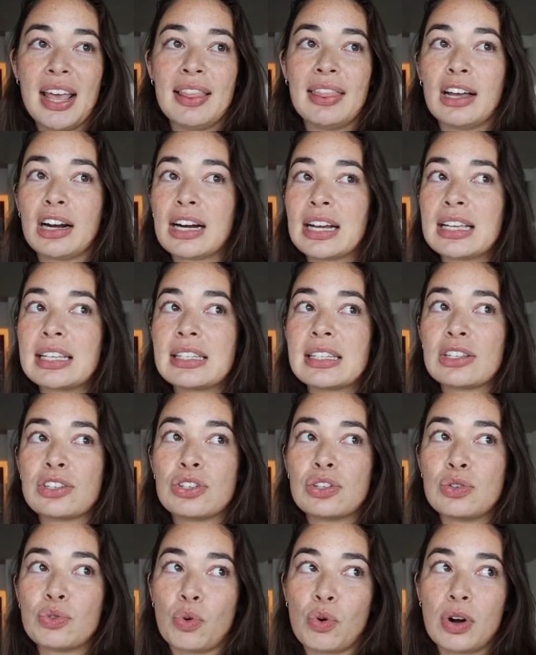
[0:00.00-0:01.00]
There is a
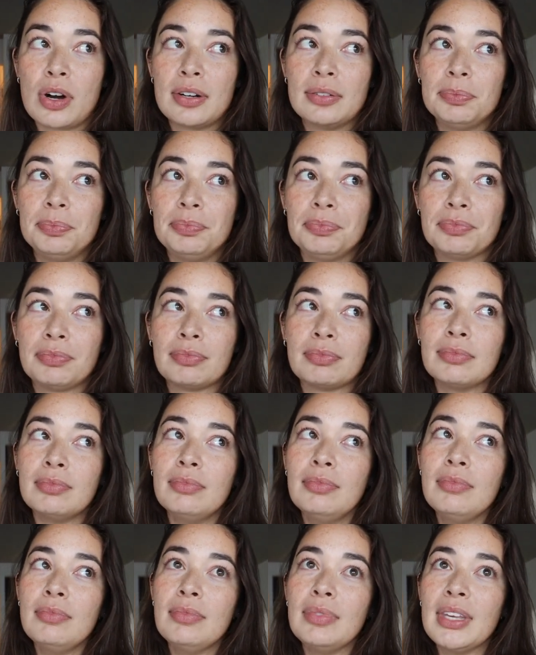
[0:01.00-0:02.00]
storm
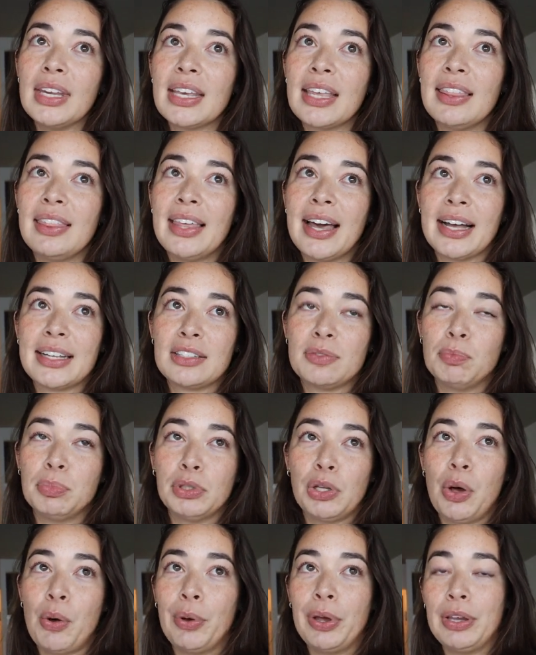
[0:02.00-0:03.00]
that's
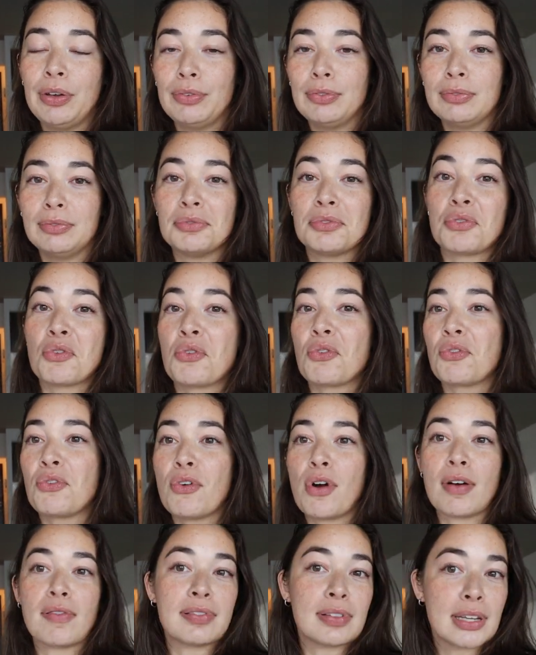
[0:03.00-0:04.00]
blowing
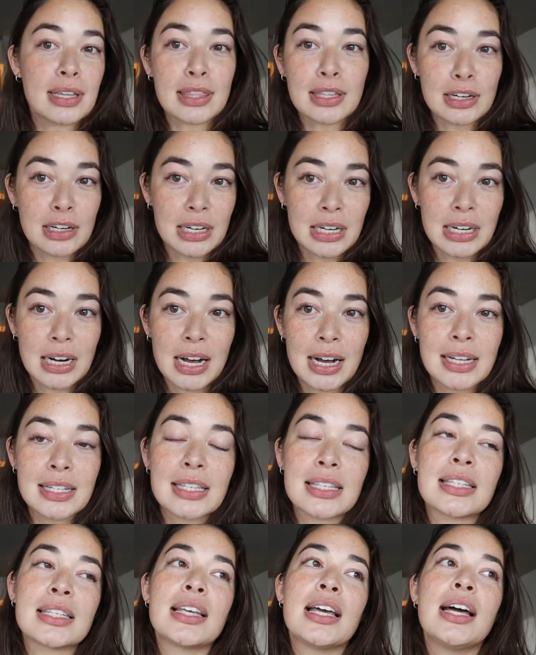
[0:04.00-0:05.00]
roughly 30
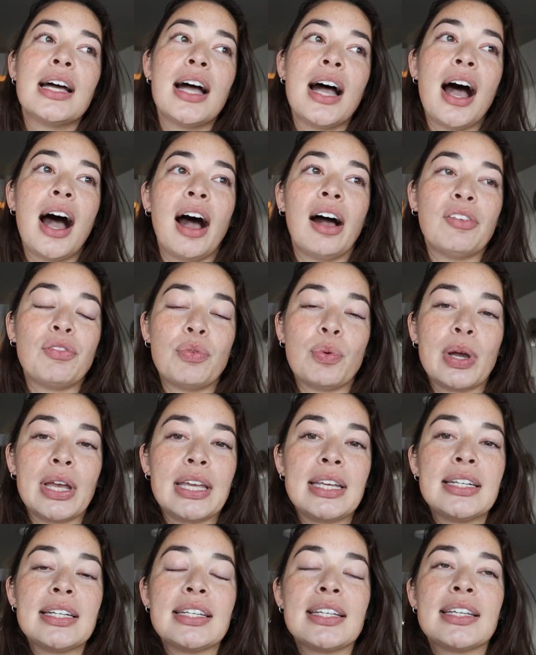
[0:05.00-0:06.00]
knots of
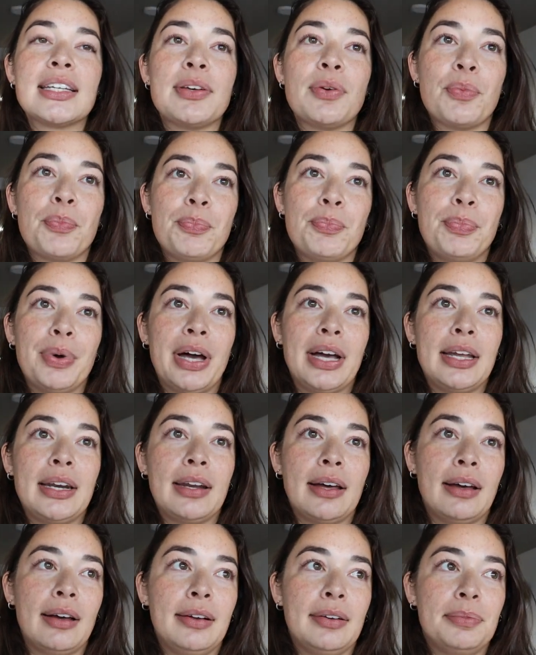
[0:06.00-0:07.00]
wind,
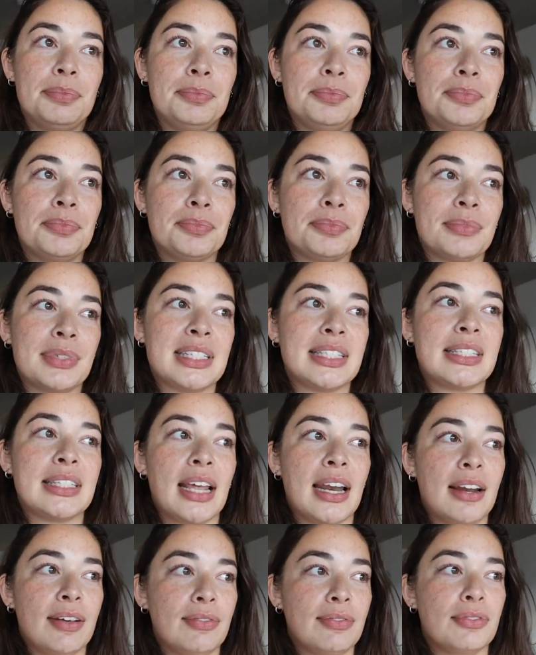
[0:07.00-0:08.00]
but um,
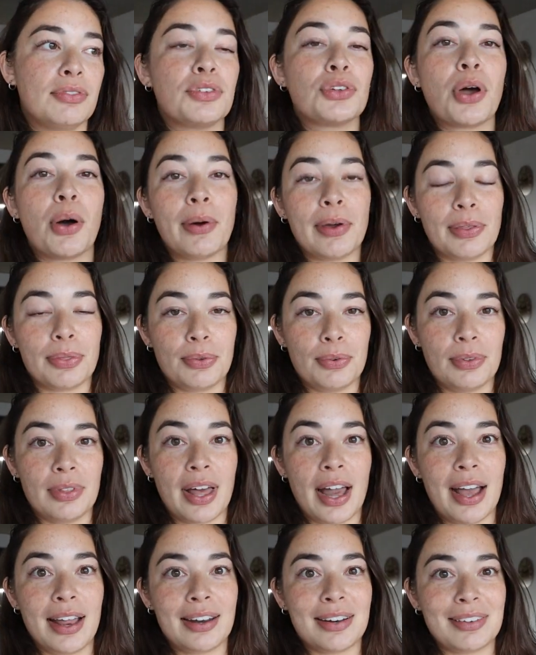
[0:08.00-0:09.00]
instead of going through
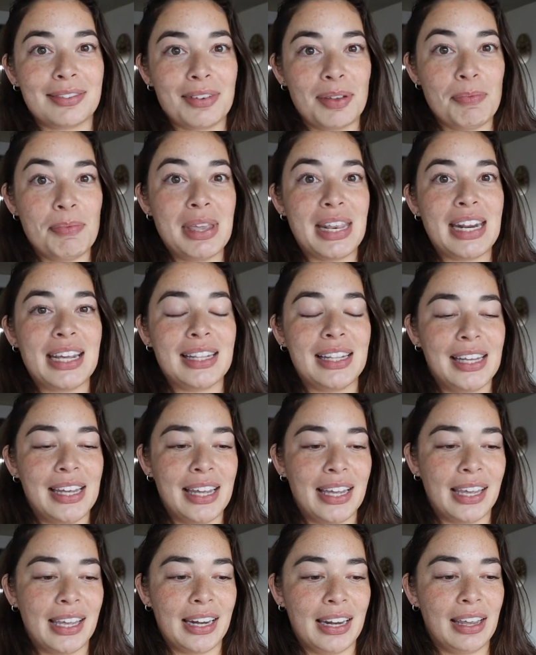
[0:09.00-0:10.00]
that
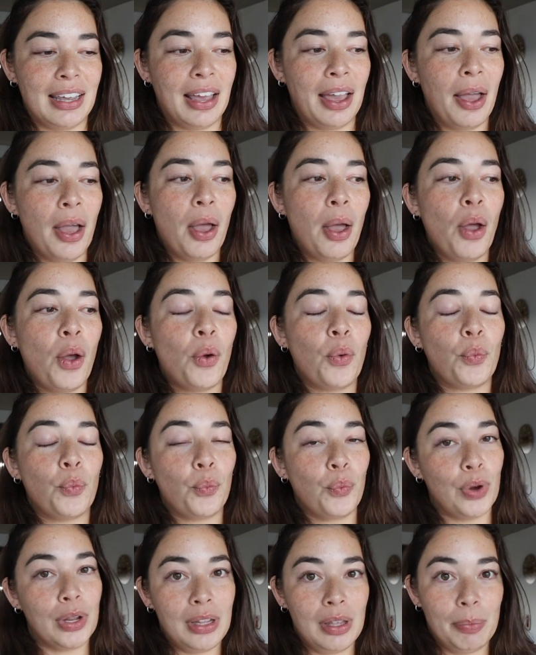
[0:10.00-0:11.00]
immediately and getting
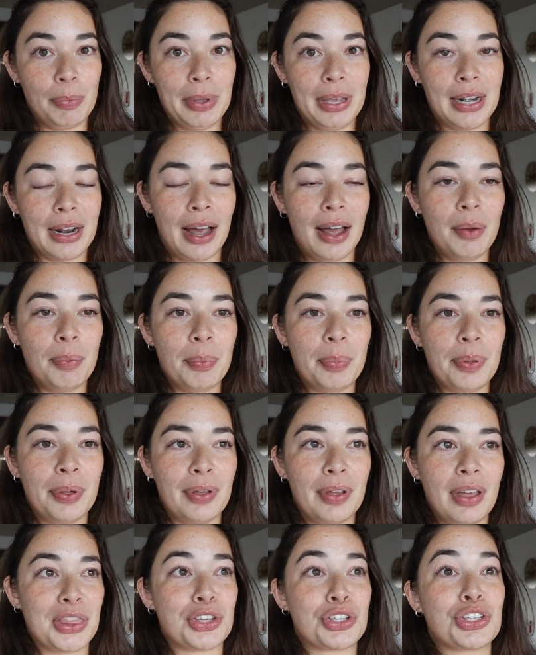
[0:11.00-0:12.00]
really beat up
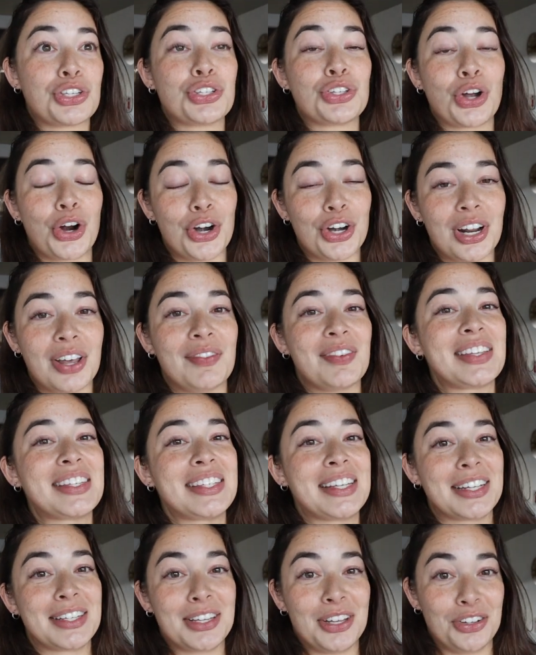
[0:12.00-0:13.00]
at the start of a
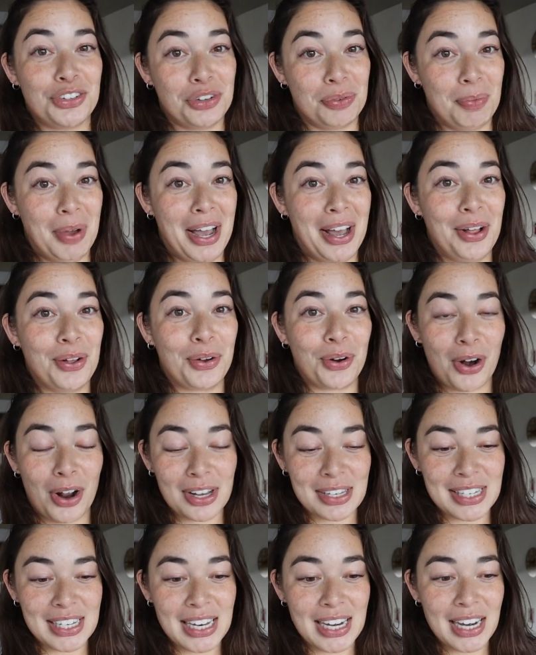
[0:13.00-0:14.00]
600 mile
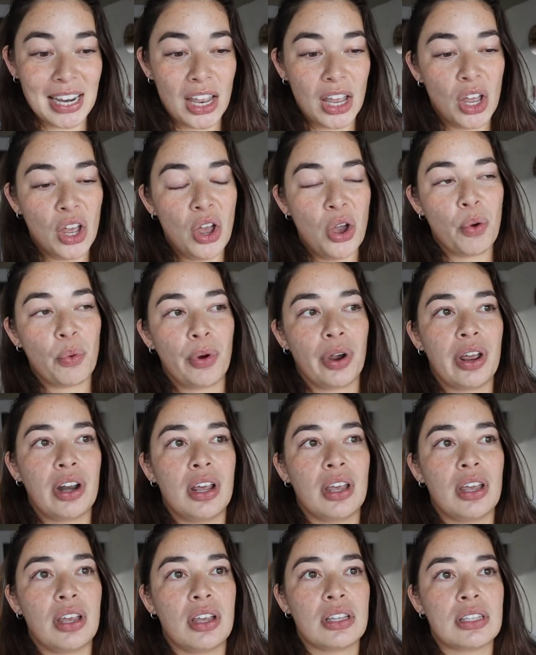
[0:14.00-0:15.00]
crossing, we're
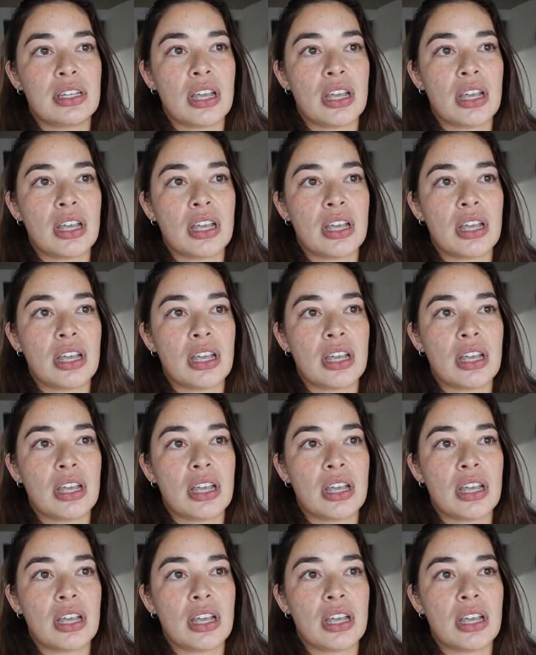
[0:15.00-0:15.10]
gonna